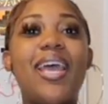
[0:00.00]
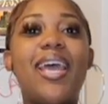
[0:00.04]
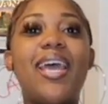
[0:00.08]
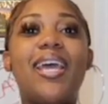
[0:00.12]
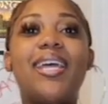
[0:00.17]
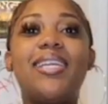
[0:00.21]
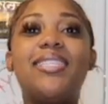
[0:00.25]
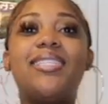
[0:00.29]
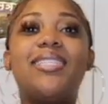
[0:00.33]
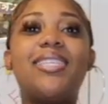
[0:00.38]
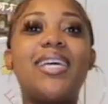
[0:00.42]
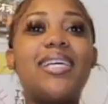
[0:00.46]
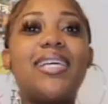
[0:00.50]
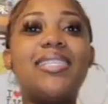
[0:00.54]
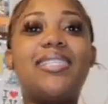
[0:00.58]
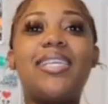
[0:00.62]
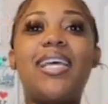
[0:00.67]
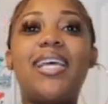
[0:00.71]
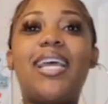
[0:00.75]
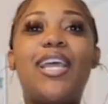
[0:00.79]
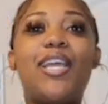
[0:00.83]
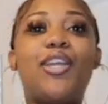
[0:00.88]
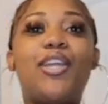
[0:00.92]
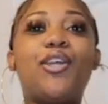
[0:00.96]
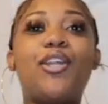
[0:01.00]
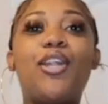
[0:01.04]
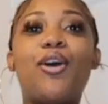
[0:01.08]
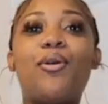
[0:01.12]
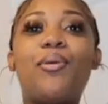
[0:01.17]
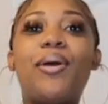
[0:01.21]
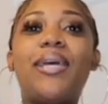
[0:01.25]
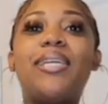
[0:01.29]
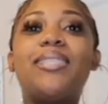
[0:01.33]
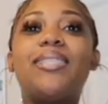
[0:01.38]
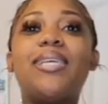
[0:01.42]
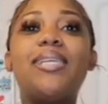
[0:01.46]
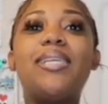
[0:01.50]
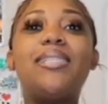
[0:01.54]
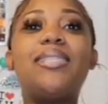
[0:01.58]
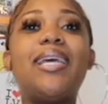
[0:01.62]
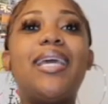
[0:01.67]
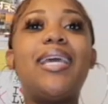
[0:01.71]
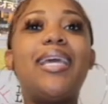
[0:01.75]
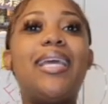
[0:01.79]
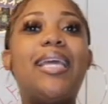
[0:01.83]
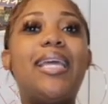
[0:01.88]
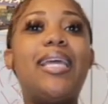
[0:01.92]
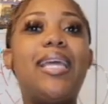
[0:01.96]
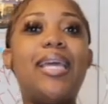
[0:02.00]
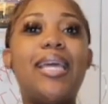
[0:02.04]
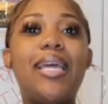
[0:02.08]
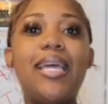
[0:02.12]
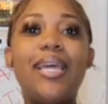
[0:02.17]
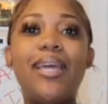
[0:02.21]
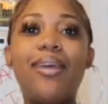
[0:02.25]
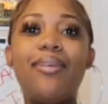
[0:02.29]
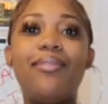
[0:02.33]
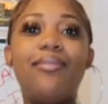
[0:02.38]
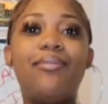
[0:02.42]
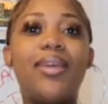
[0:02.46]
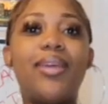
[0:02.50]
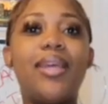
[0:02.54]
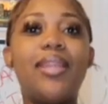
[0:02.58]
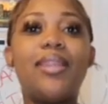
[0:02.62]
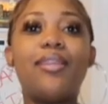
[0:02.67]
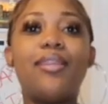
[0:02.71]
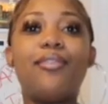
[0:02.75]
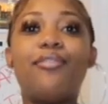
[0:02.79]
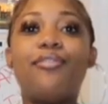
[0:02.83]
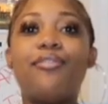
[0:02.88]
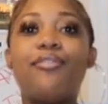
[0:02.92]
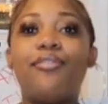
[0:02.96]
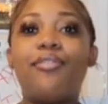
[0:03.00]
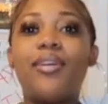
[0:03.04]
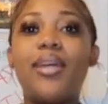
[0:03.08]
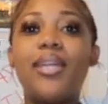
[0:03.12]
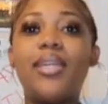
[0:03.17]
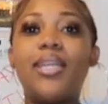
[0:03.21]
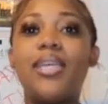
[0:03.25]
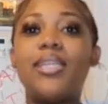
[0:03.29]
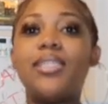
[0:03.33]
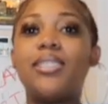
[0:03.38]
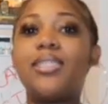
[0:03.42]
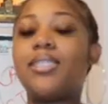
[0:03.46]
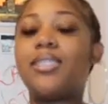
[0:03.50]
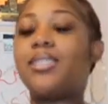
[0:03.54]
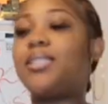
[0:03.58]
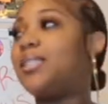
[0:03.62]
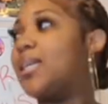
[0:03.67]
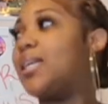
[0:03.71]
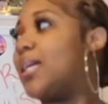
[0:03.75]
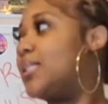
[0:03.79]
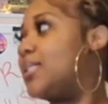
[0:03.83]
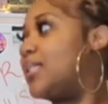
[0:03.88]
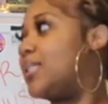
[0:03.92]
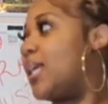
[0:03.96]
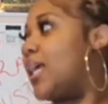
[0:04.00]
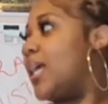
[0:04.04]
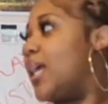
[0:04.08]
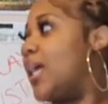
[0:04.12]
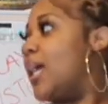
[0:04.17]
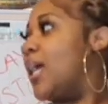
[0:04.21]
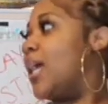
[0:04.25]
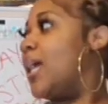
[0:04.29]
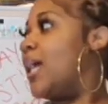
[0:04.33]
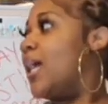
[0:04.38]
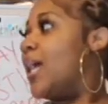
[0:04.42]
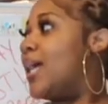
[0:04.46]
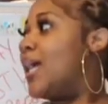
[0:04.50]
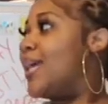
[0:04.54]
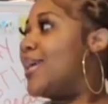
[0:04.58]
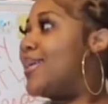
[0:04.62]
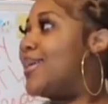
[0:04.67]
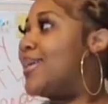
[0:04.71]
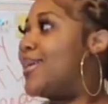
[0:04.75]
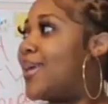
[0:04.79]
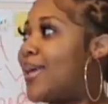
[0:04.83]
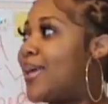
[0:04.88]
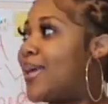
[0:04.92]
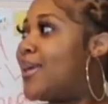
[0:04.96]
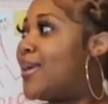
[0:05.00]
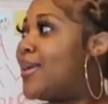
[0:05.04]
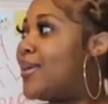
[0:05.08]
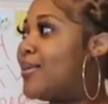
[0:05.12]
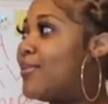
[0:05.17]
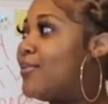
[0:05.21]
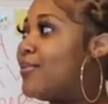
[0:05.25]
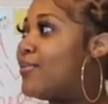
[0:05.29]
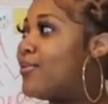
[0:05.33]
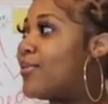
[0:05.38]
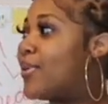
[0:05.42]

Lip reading: it doesn't, you know, it doesn't give in the front. It just doesn't give.